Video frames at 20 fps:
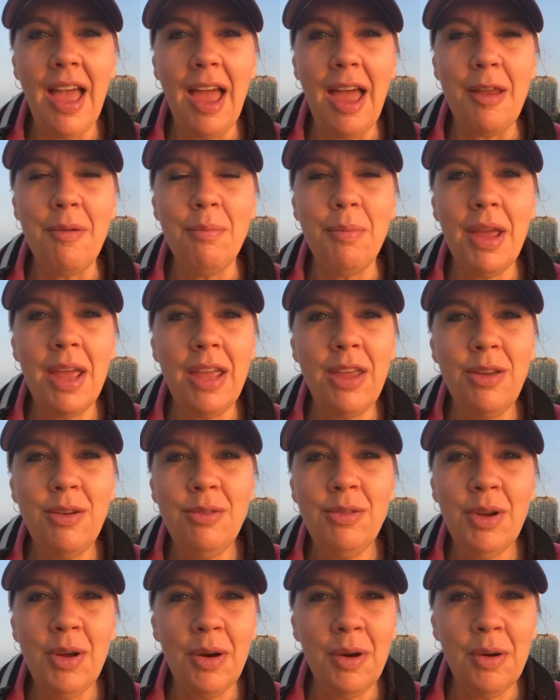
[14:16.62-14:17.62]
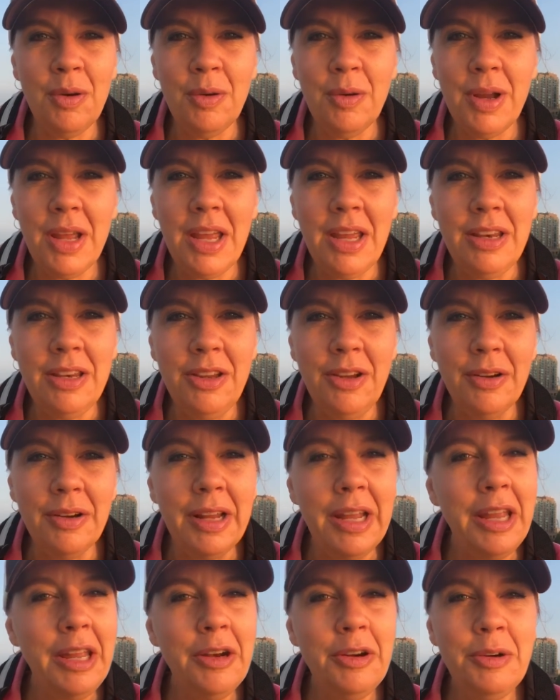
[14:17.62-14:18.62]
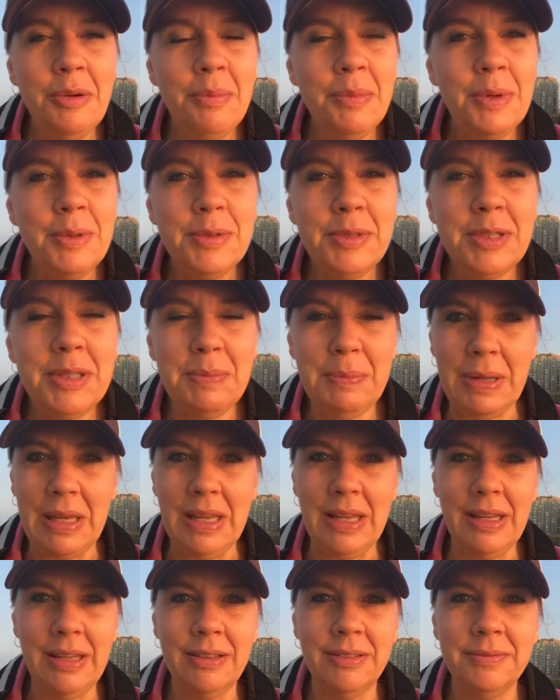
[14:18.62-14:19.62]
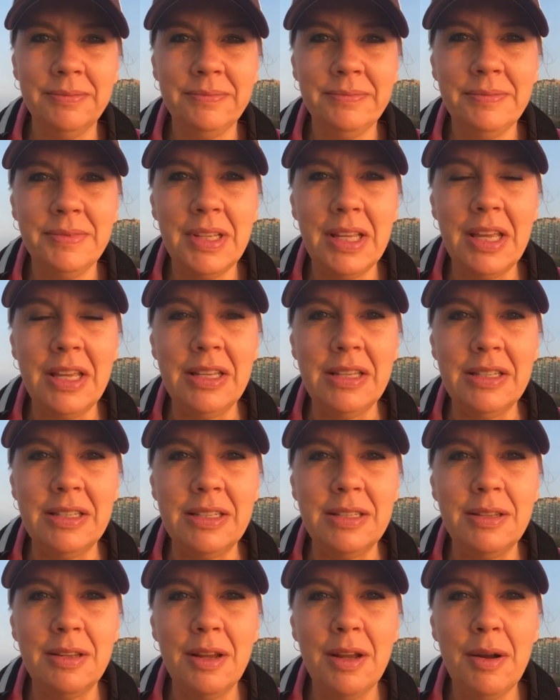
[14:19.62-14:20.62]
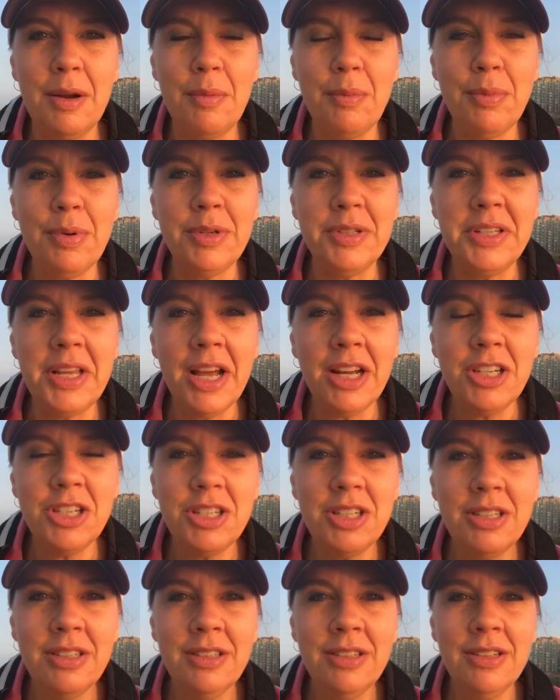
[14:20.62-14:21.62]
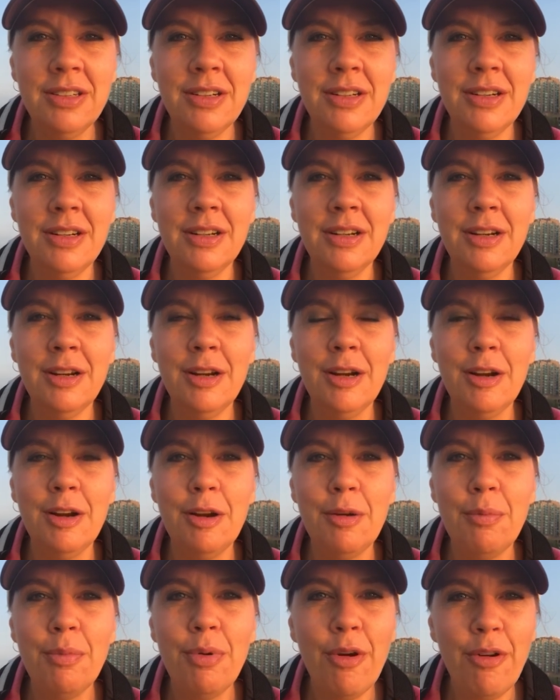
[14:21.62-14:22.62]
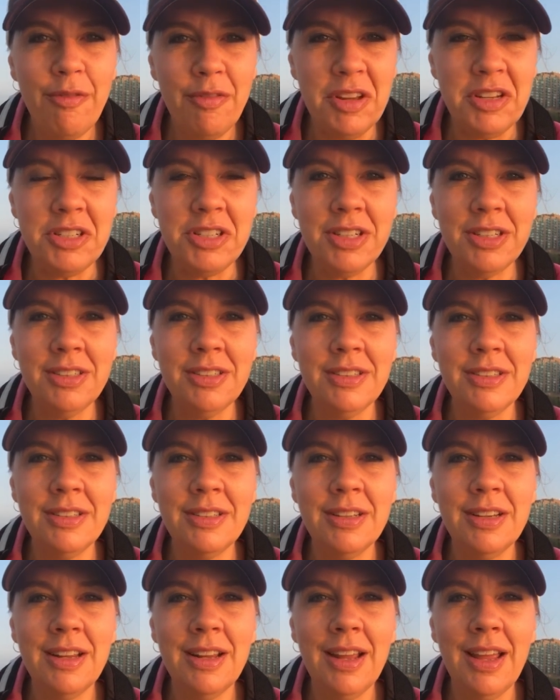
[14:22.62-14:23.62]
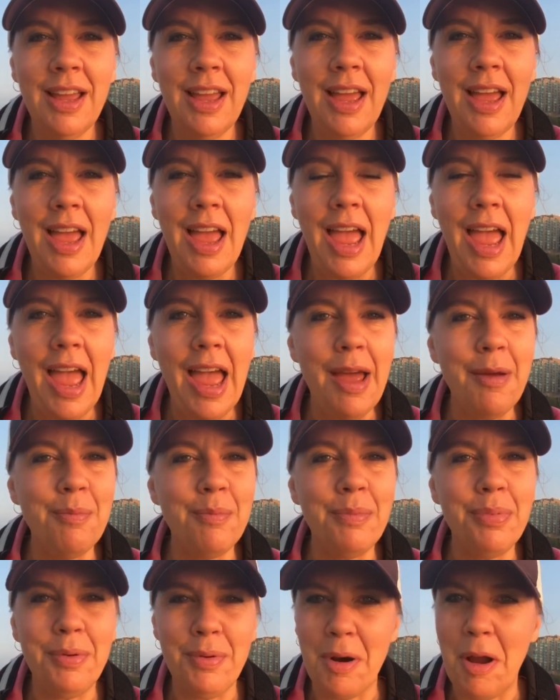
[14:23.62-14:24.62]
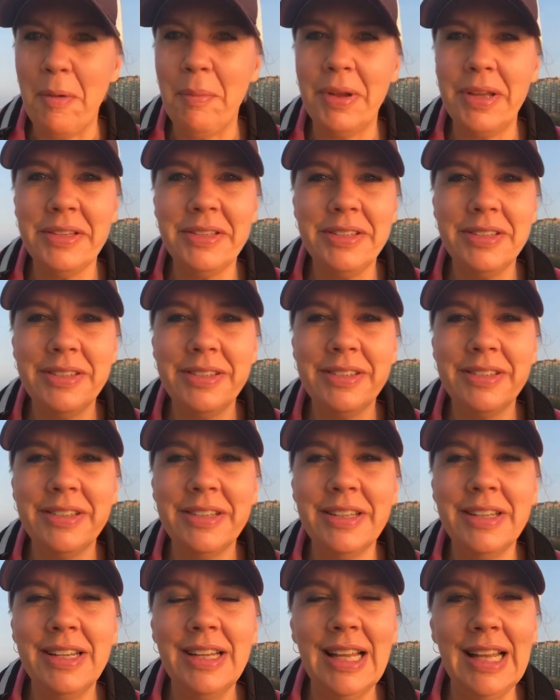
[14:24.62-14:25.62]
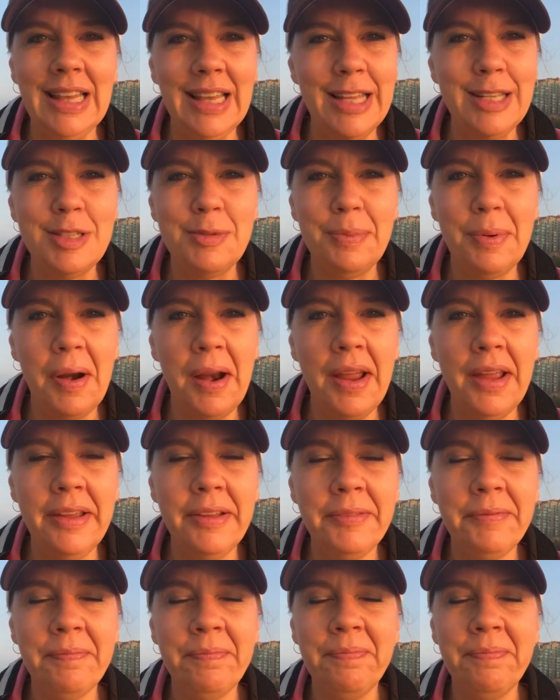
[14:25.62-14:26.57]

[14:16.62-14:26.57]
And may you know in your innermost being his protection provision, and promise. Let's pray.